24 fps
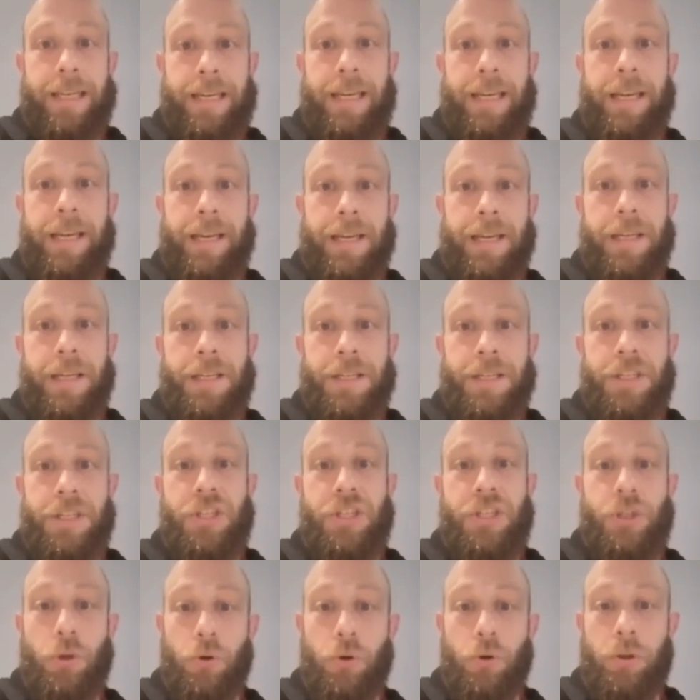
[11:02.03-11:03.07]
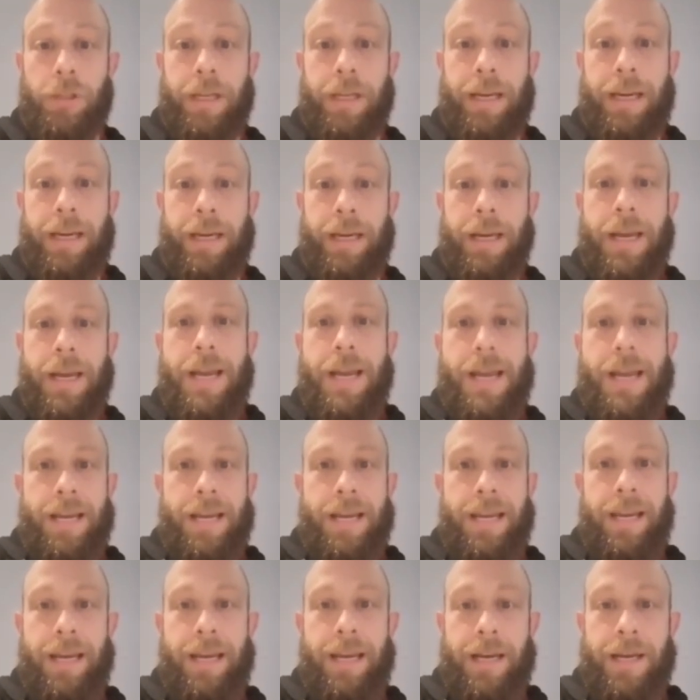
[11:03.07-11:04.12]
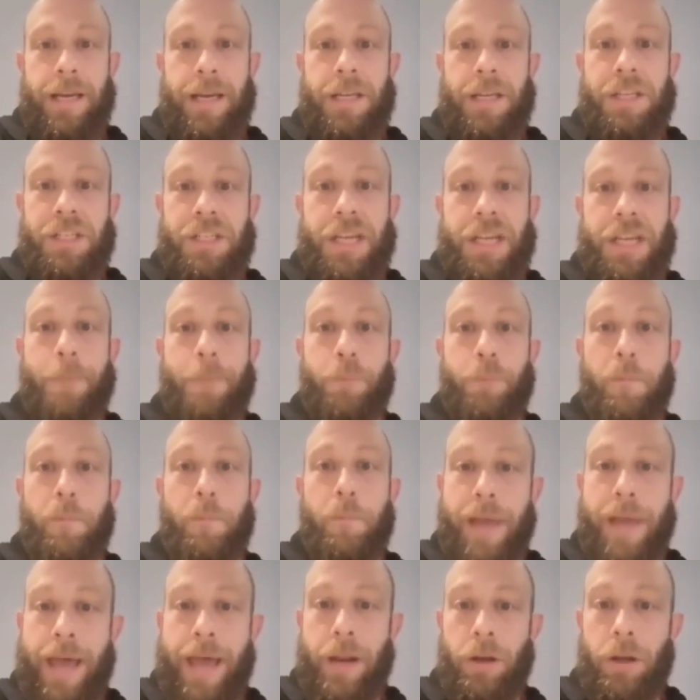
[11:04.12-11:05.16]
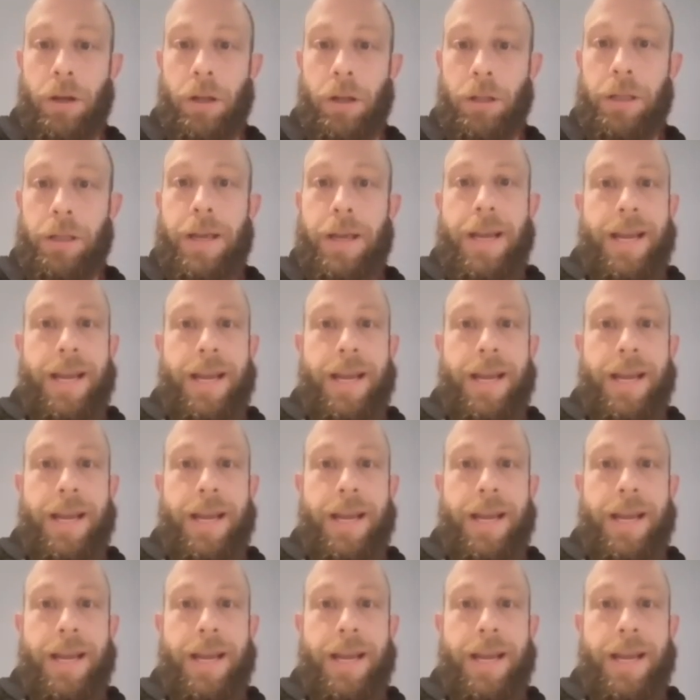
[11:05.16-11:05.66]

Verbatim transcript: He is surly. He is temperamental.